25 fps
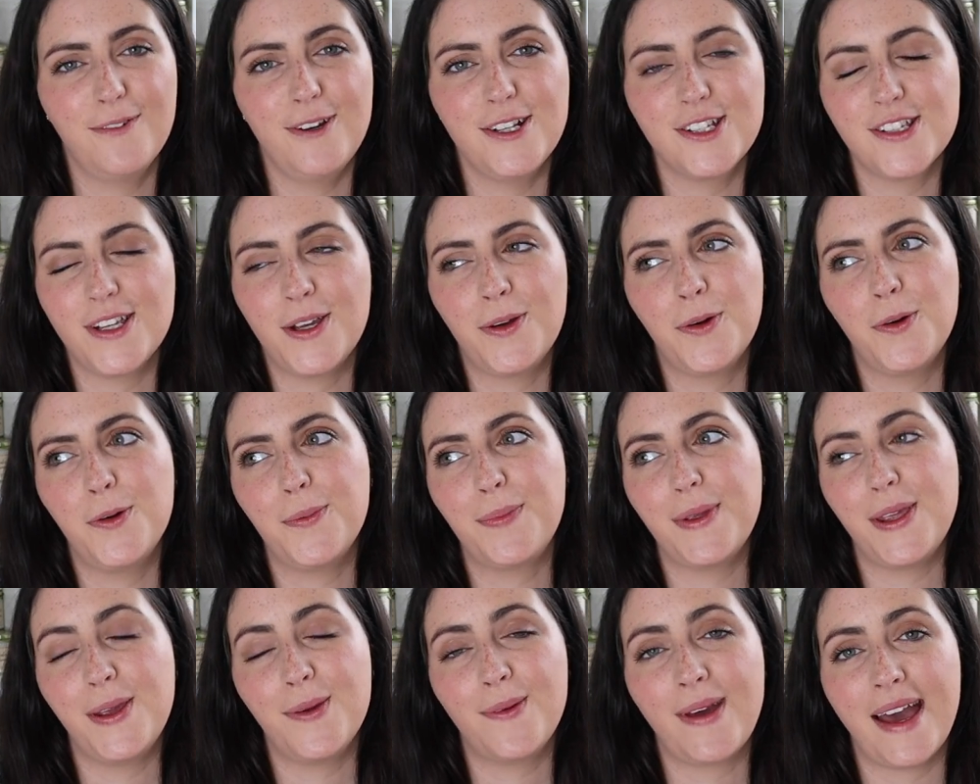which I
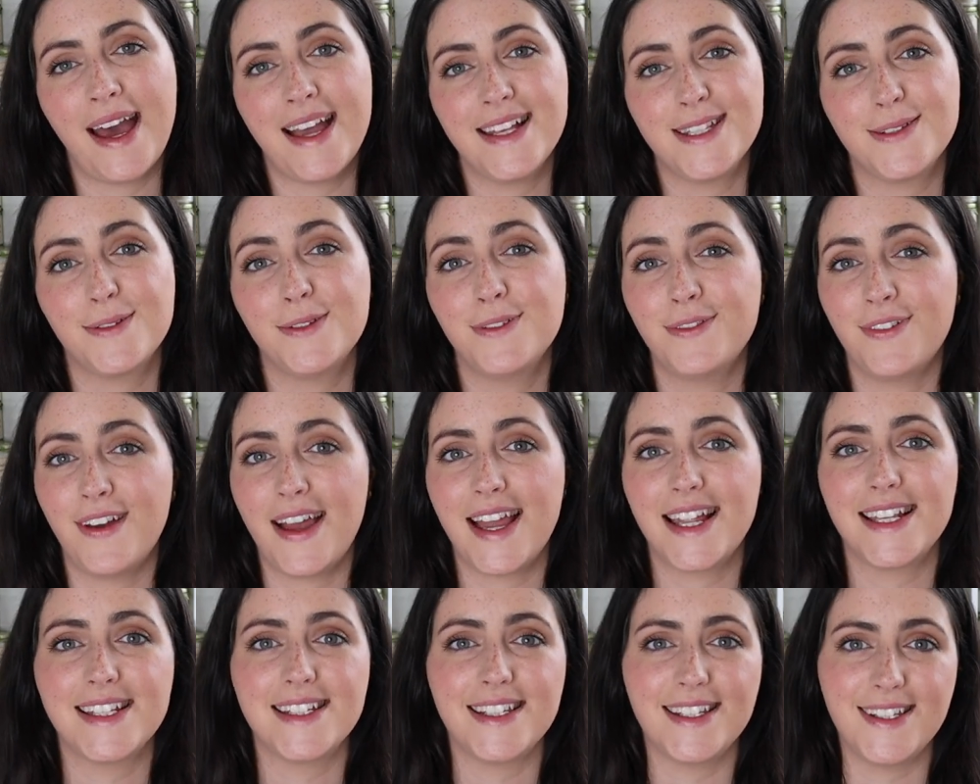hope you guys will
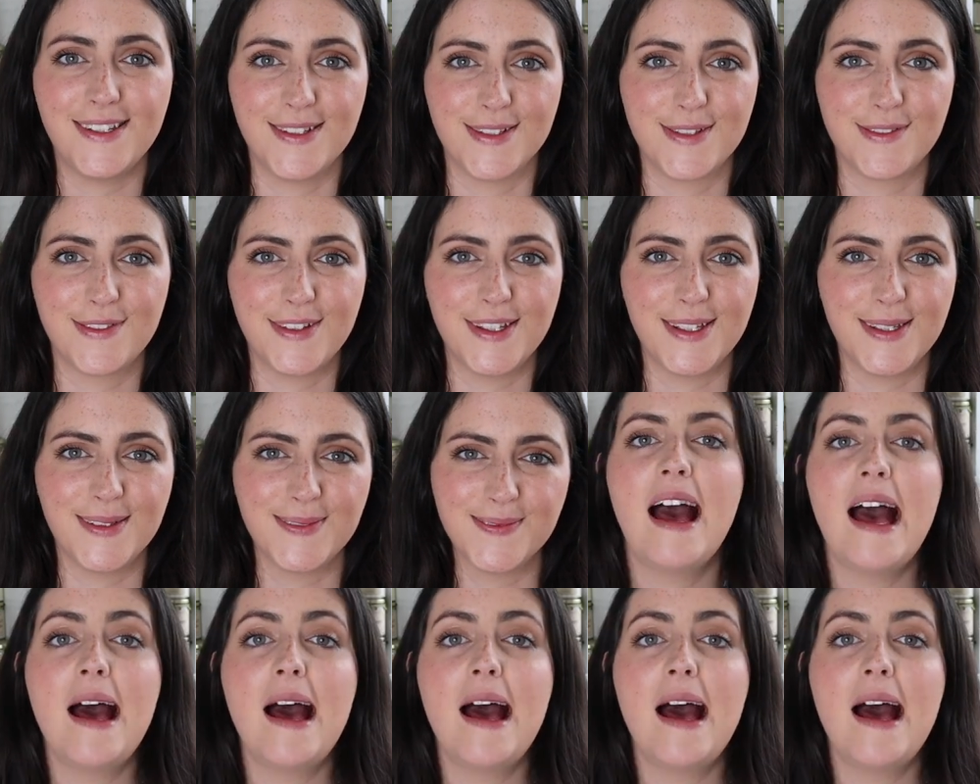find useful.